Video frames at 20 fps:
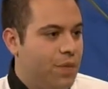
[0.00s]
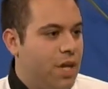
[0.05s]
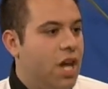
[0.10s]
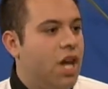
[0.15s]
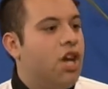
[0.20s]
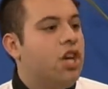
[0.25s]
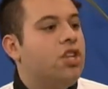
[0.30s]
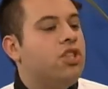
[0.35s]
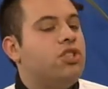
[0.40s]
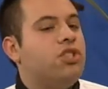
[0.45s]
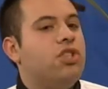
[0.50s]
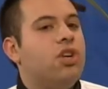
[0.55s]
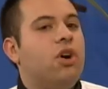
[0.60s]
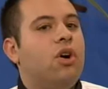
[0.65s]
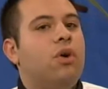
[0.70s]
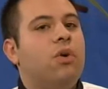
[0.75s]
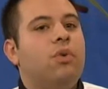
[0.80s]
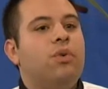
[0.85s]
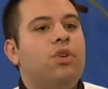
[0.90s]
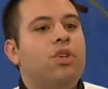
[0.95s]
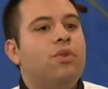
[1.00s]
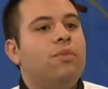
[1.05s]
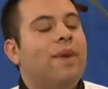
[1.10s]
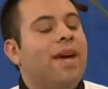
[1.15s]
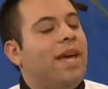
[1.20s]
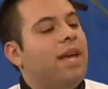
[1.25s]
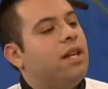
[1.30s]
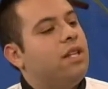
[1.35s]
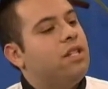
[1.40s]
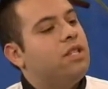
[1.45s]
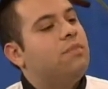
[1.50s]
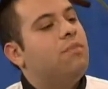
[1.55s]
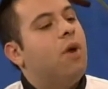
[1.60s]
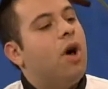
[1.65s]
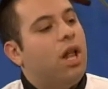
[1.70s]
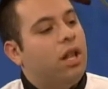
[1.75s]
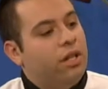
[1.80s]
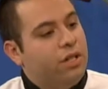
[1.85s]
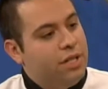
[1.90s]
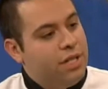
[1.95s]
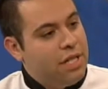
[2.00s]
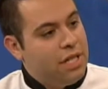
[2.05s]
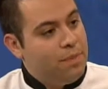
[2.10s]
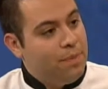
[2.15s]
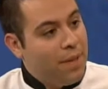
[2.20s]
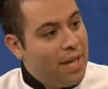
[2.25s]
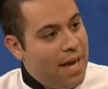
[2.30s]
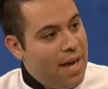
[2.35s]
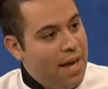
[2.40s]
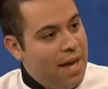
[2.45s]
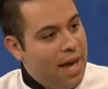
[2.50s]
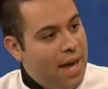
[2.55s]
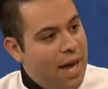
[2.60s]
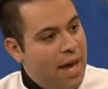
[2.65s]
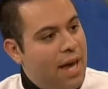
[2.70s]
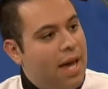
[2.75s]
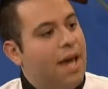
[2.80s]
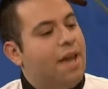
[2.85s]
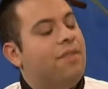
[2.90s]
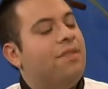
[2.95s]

Okay. So you might get a smaller display cake,